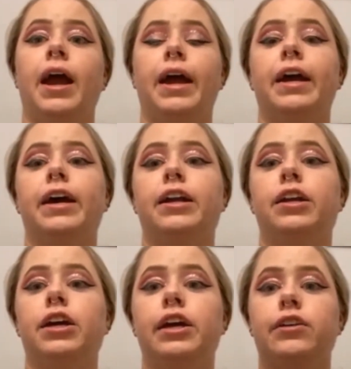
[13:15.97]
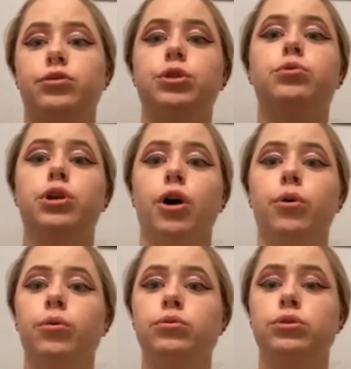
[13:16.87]
And if you
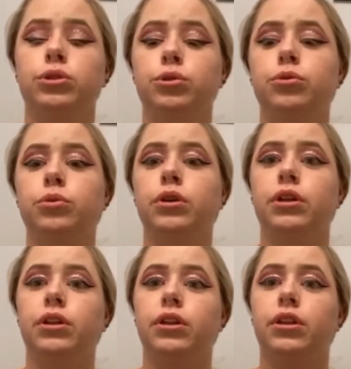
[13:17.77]
go to